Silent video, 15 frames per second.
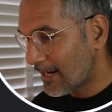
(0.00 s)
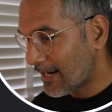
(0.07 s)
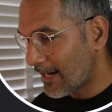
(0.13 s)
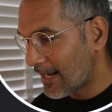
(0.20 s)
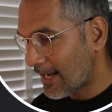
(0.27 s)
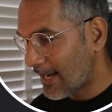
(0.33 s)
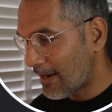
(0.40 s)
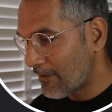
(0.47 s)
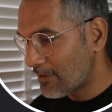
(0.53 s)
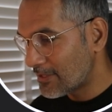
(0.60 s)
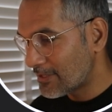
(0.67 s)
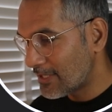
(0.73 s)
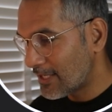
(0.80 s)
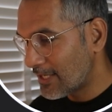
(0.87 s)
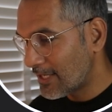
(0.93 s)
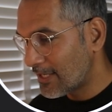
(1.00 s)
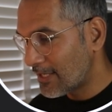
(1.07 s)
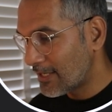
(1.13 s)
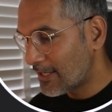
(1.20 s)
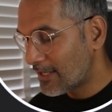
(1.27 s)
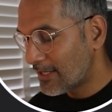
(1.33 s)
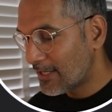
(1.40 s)
clarity
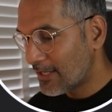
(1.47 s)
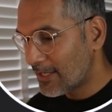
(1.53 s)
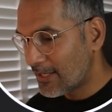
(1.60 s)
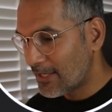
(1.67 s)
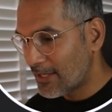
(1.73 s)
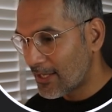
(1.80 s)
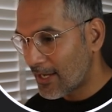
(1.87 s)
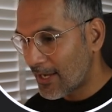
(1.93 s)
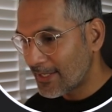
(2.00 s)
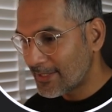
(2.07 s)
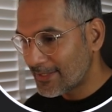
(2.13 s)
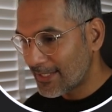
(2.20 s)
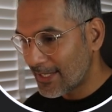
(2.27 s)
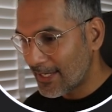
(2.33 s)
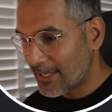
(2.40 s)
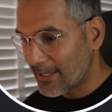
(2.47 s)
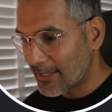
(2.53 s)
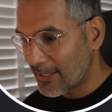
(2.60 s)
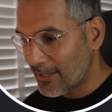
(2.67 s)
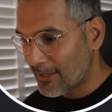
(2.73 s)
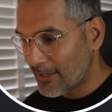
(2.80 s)
19.